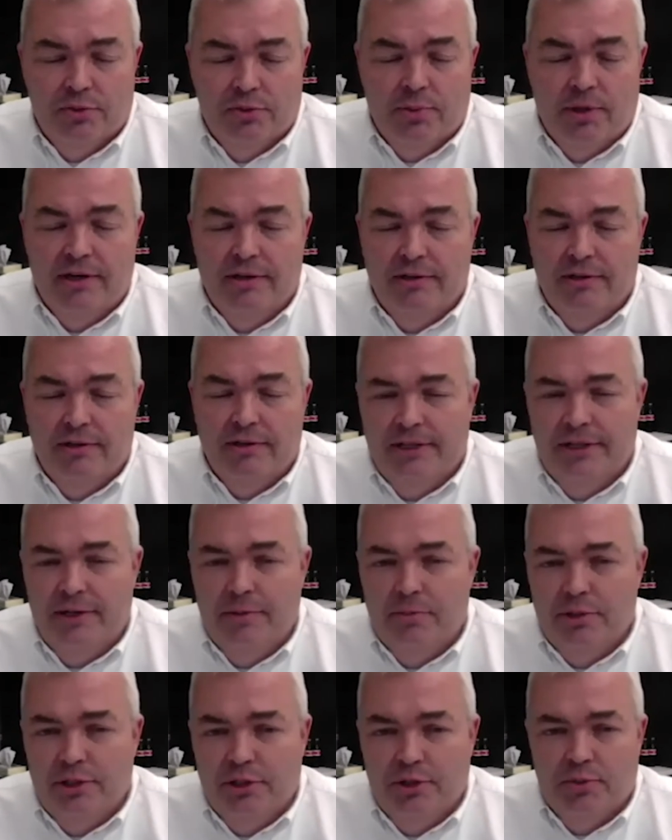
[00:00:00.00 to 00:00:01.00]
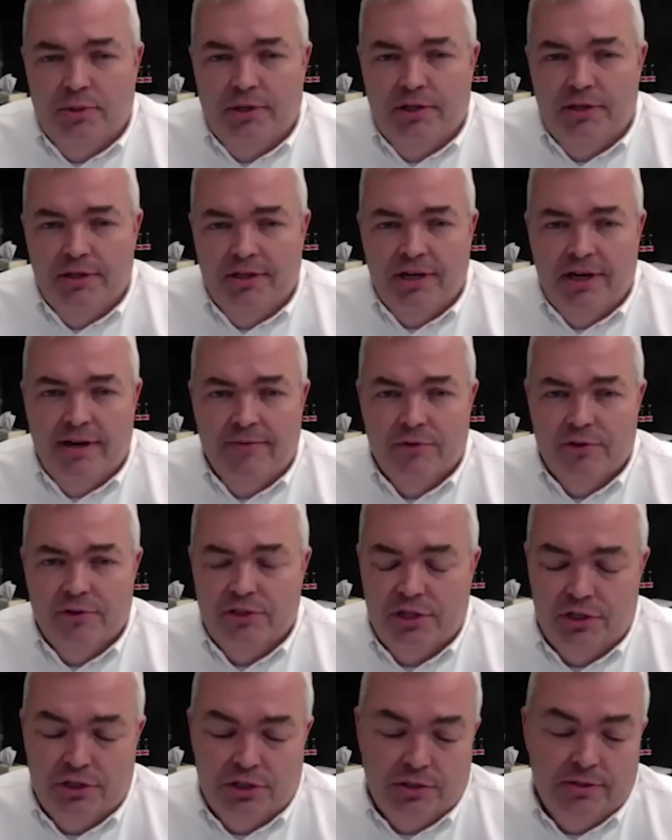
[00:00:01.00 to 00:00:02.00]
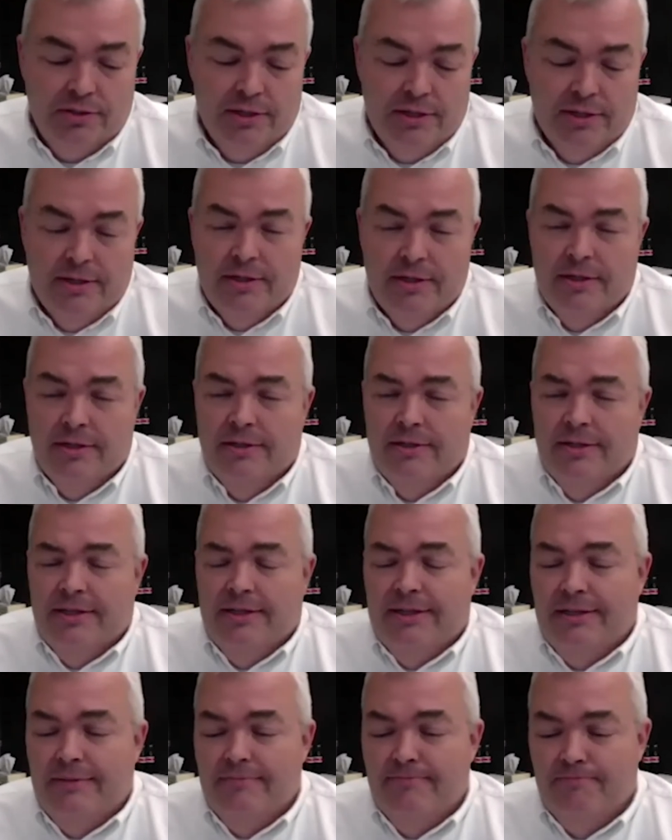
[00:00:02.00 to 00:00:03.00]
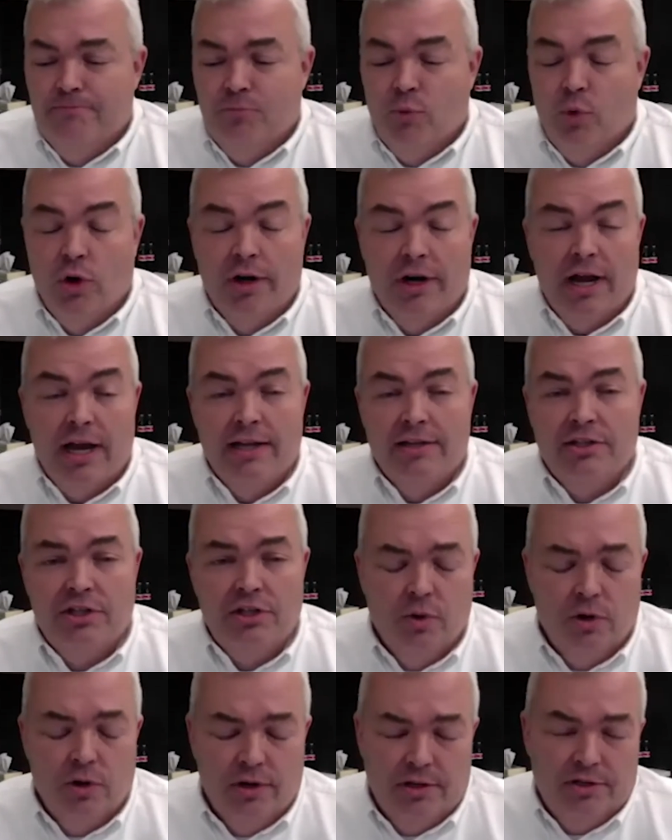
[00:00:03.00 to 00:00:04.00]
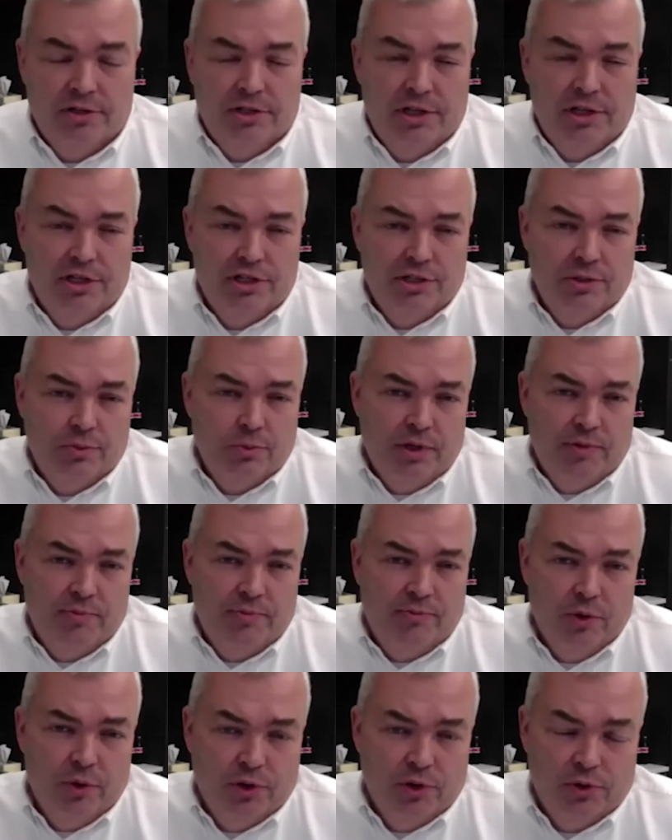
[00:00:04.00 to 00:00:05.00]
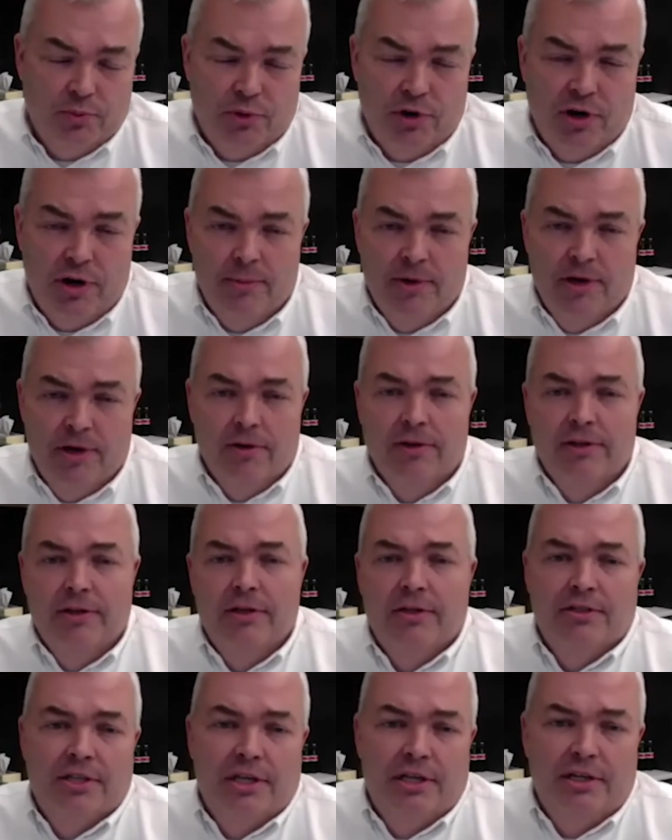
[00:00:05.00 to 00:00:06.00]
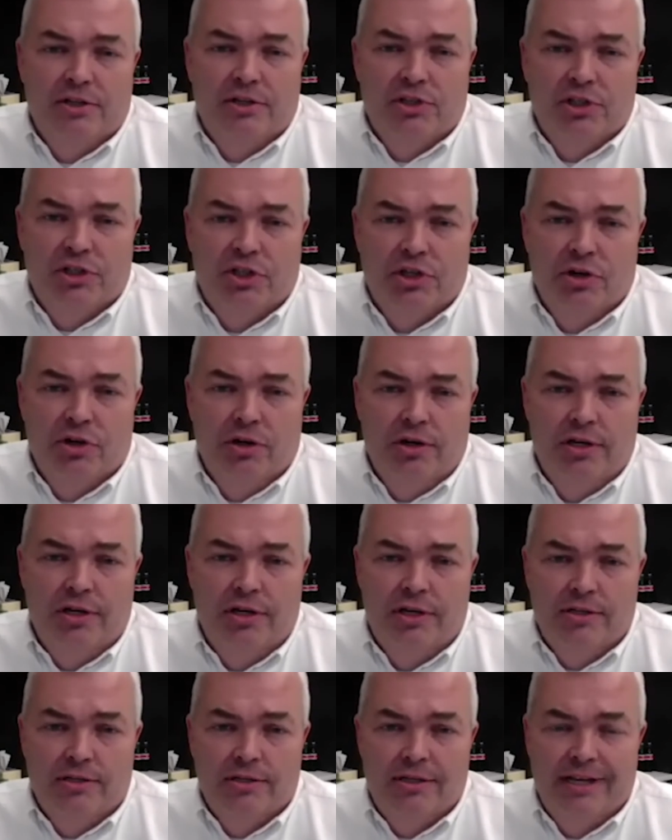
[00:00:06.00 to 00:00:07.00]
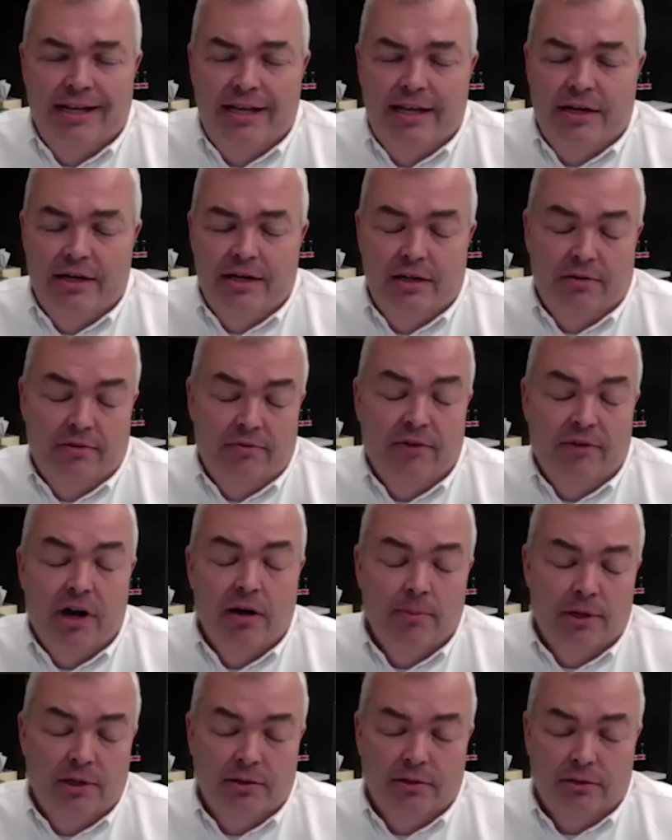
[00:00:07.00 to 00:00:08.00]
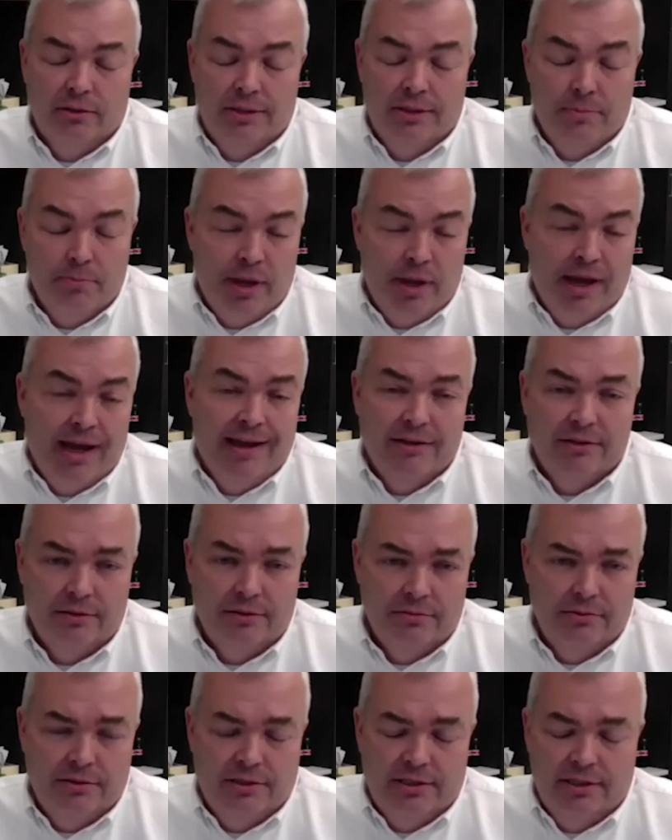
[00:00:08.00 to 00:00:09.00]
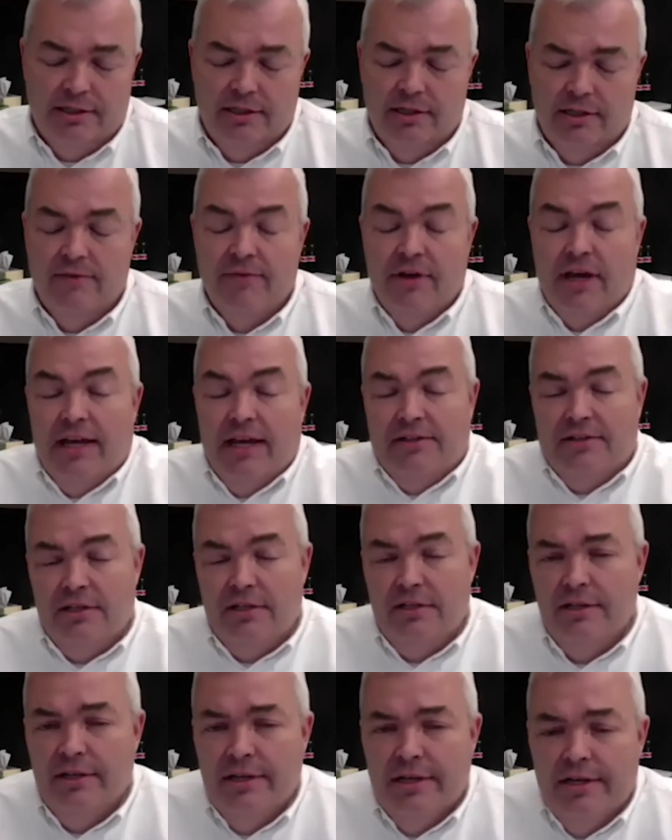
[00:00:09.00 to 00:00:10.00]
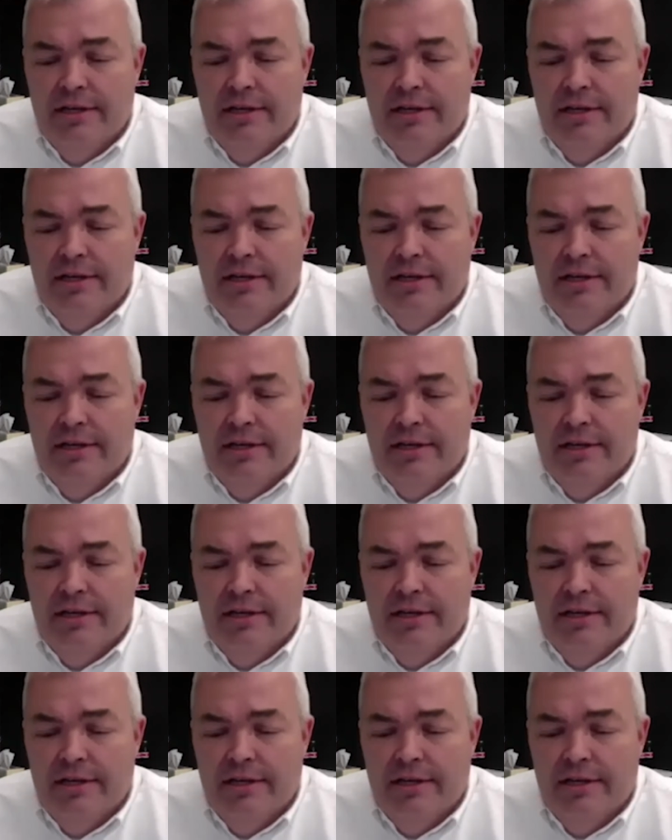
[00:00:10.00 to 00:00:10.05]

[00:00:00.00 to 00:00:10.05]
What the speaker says: panel today and participate in the conversation. We're an IT organization. We focus primarily on data security and environmental impact of IT.